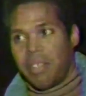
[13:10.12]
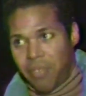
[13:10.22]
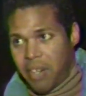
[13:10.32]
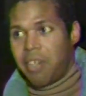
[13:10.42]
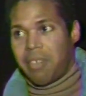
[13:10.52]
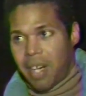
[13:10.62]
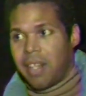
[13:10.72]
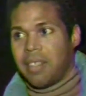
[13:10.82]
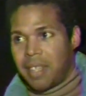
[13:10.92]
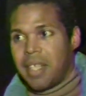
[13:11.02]
Oh yes, yeah, very
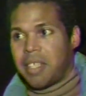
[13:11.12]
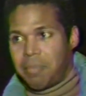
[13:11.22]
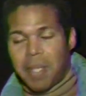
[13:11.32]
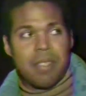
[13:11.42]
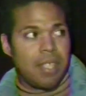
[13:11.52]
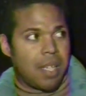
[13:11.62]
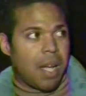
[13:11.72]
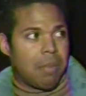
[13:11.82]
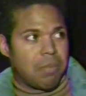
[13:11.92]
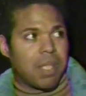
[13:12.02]
crowded. Yes, especially in
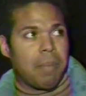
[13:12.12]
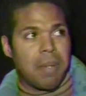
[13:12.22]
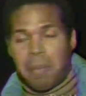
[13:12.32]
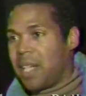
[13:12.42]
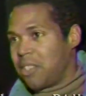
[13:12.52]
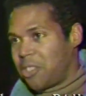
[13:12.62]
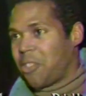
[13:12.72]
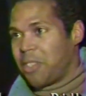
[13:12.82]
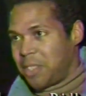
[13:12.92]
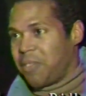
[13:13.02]
um, some of the major
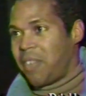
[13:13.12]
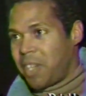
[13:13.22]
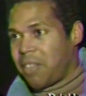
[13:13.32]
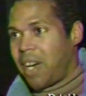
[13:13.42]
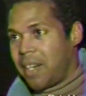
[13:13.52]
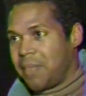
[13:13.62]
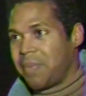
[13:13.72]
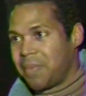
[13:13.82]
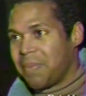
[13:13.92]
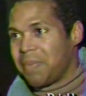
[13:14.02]
stores, it was very crowded.
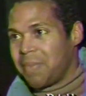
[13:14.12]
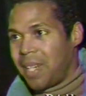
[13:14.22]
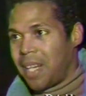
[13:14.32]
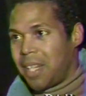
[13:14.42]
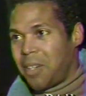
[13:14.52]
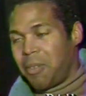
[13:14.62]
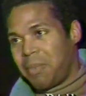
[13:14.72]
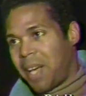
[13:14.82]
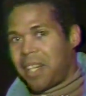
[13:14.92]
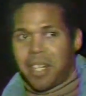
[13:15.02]
Yeah,
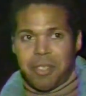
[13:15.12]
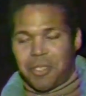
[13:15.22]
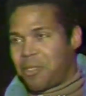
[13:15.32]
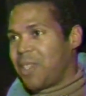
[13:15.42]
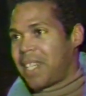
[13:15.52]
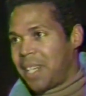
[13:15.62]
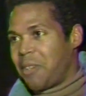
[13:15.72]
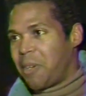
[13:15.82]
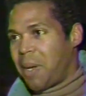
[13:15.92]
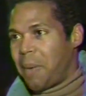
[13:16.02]
little other little stores got a
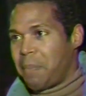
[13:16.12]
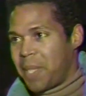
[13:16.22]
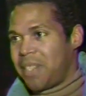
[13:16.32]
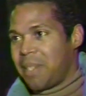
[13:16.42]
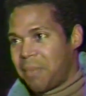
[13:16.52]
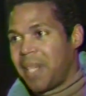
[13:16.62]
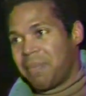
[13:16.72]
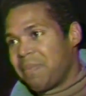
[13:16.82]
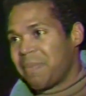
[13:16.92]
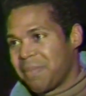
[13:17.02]
little um, busy, but
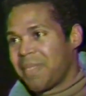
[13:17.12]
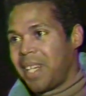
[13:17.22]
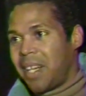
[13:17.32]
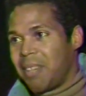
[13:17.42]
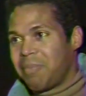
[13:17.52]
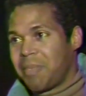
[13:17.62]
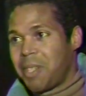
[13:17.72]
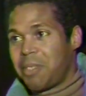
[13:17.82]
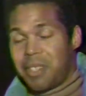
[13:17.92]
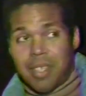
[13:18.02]
you know,
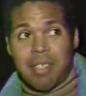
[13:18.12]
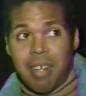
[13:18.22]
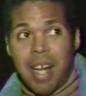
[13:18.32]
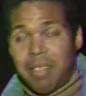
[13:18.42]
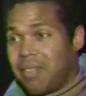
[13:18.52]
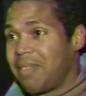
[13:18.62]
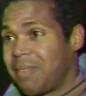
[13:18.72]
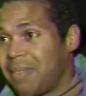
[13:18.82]
it was a good crowd.